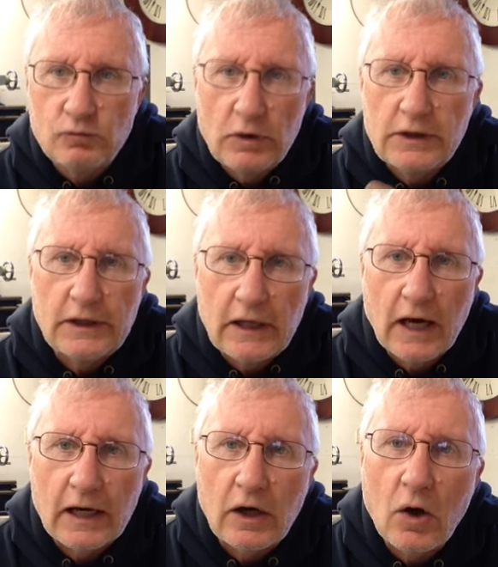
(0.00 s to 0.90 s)
really
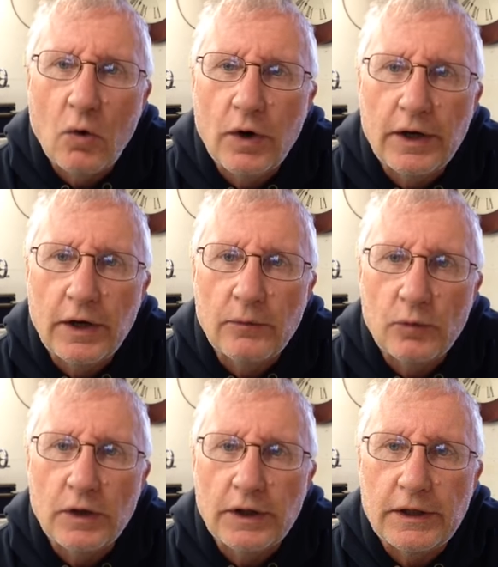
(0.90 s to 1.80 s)
got going and
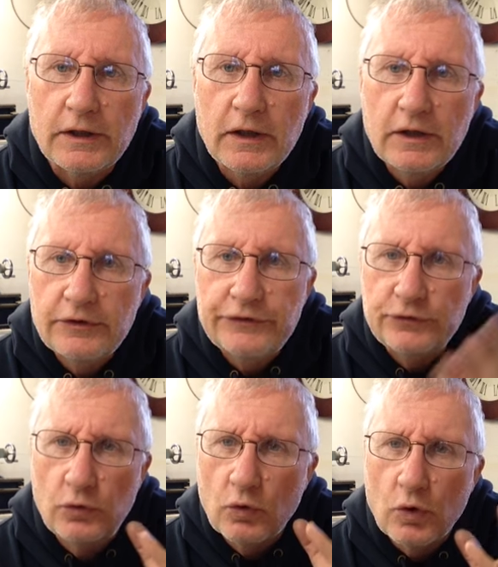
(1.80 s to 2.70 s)
really
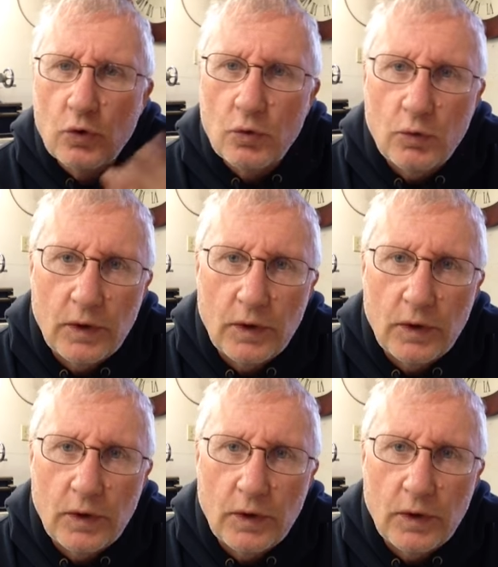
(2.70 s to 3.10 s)
grew.